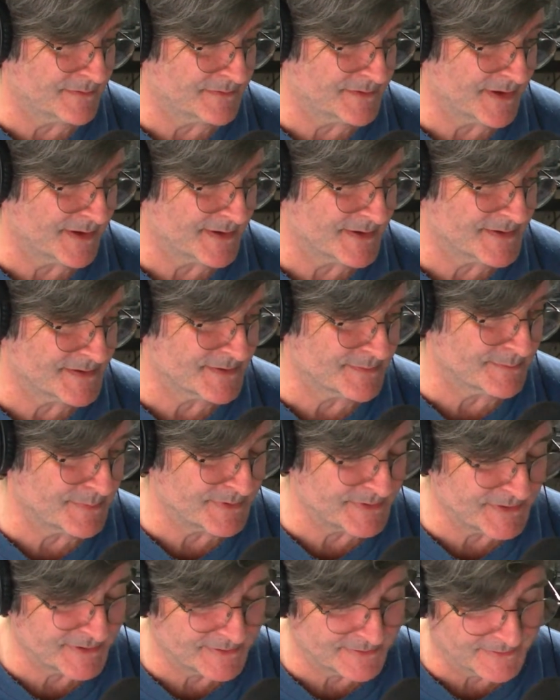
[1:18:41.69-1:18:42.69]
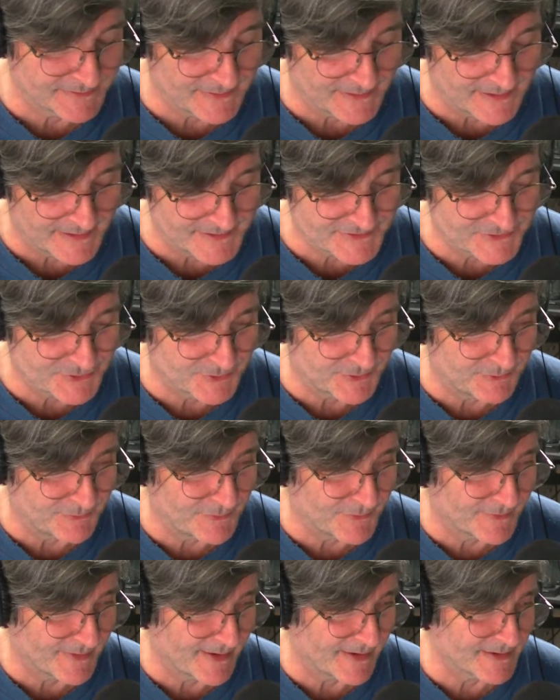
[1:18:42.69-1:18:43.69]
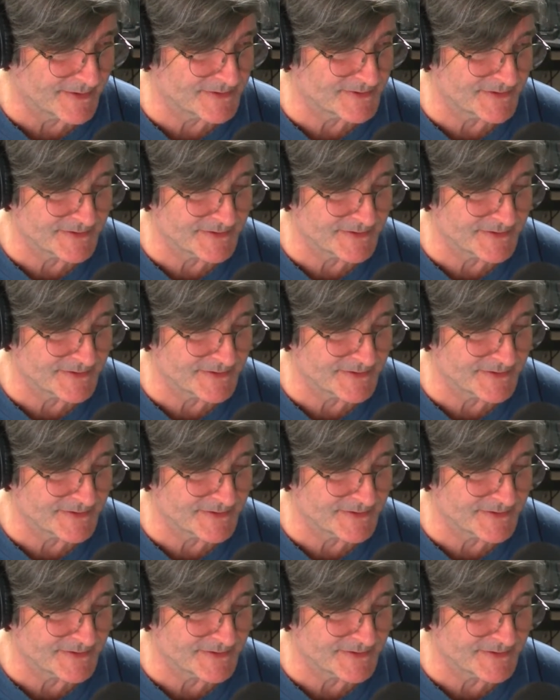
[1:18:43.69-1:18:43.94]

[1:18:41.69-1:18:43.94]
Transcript: days, and particularly the last 24 hours.